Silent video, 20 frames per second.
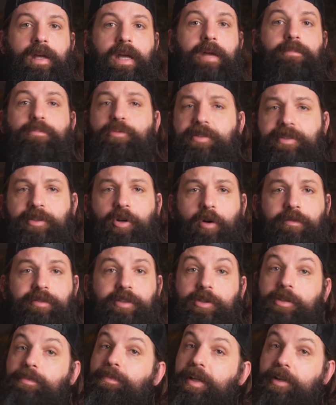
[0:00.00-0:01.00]
It preserves
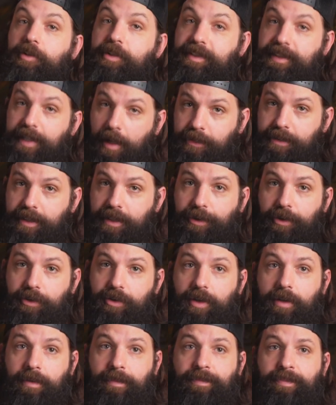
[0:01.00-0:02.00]
your speaker's sound
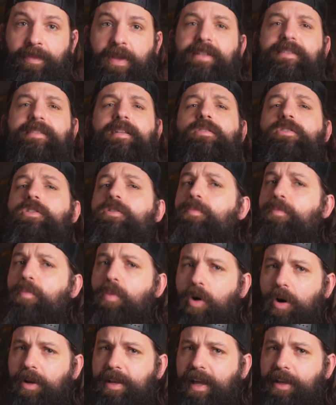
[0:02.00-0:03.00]
signature, sounds
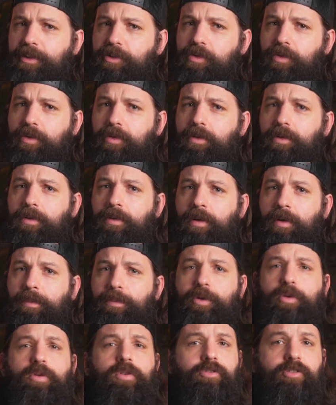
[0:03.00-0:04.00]
more natural,
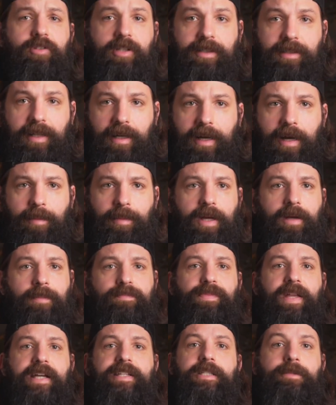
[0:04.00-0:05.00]
beautifully dynamic
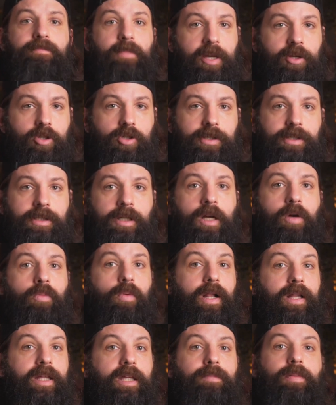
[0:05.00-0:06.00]
and spacious,
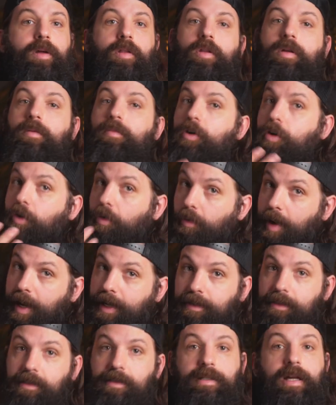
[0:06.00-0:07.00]
while keeping the
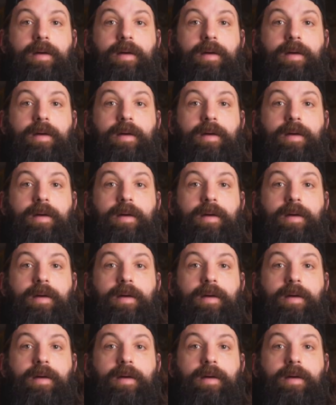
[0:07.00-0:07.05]
correctness I